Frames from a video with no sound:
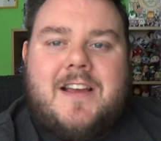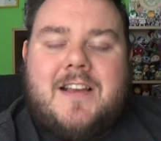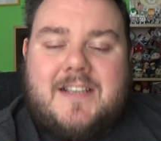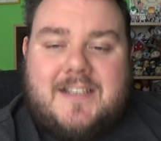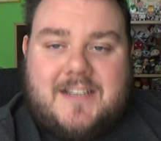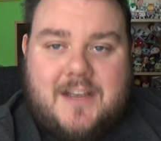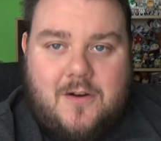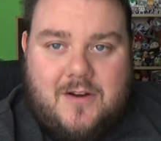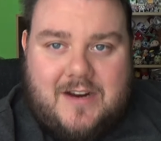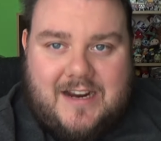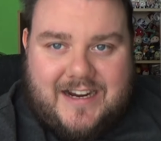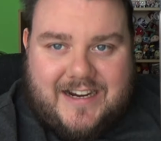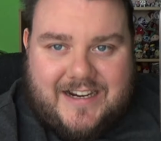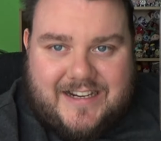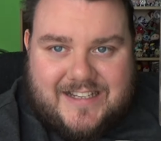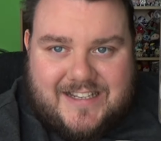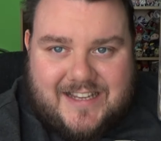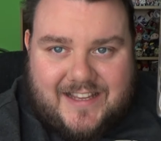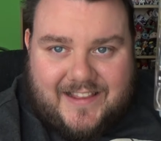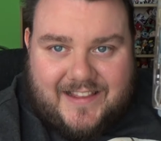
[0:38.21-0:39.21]
So,
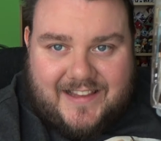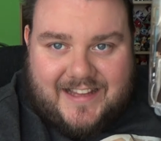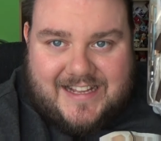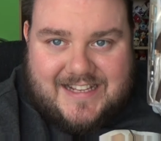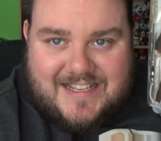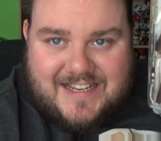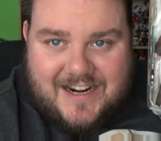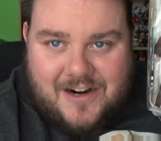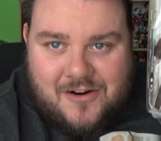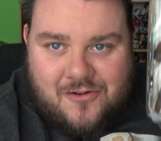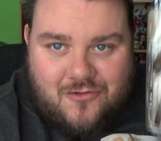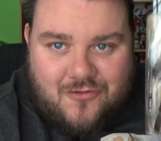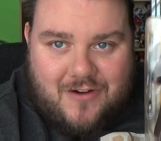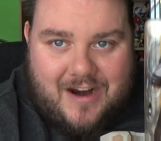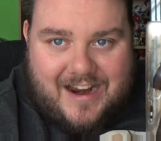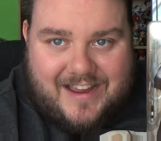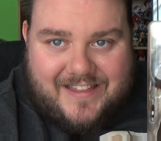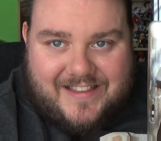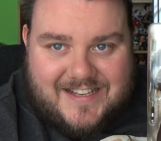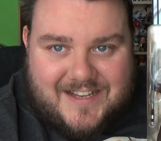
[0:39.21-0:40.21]
guys, let's
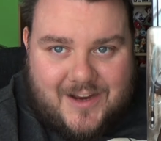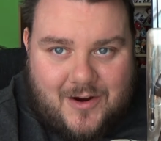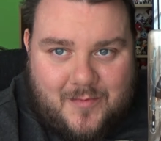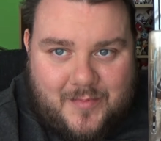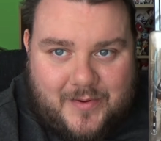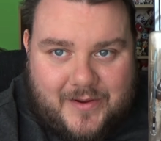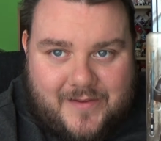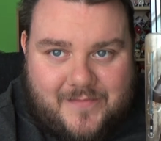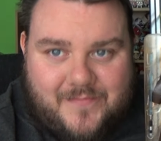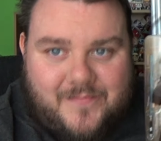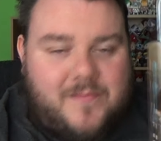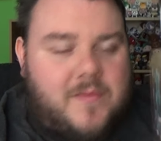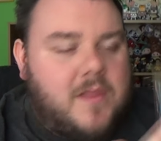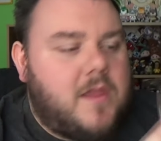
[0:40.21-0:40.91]
crack this open.